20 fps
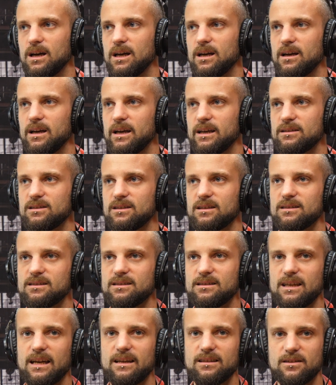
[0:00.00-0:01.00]
it's a
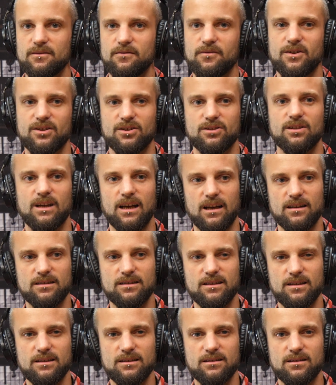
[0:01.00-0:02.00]
set of
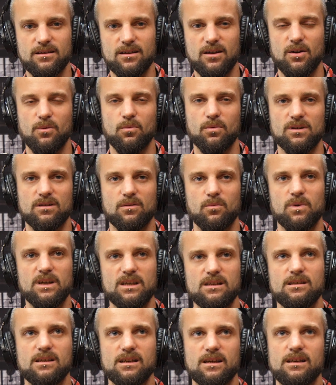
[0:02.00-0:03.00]
functionalities that we
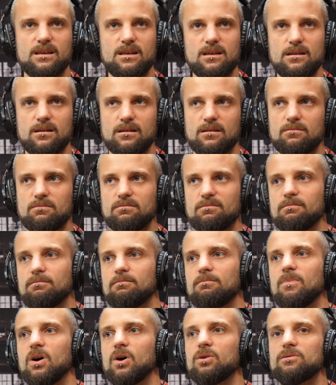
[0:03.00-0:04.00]
see
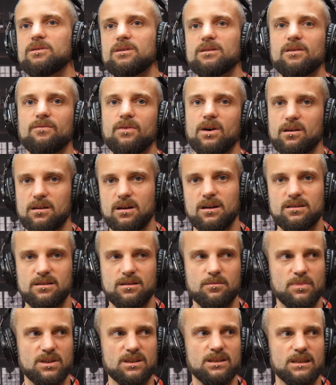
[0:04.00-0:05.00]
most of our
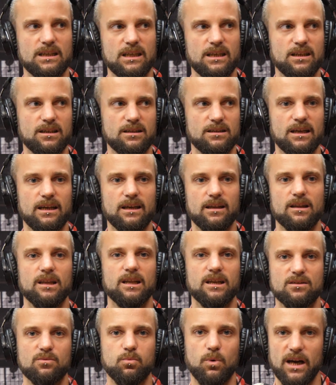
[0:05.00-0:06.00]
customers need in
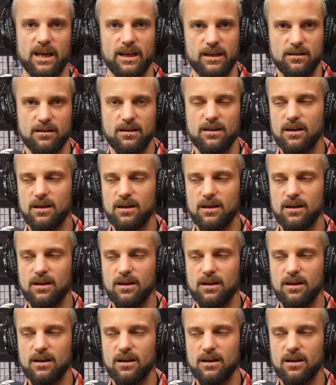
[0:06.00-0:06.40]
this way.